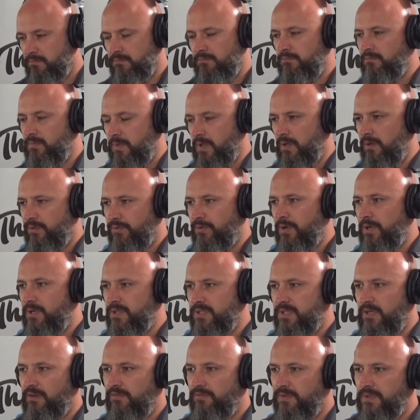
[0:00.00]
throw
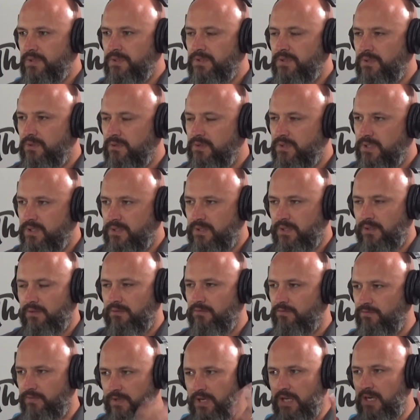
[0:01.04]
yourself into just to
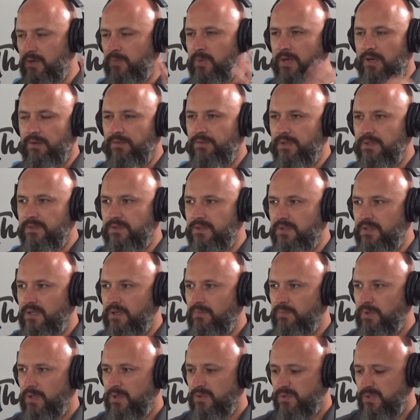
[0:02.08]
forget about things and that,
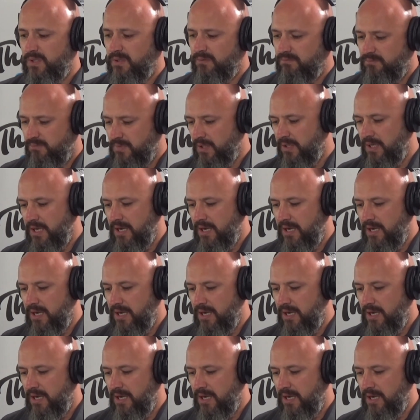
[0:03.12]
because it can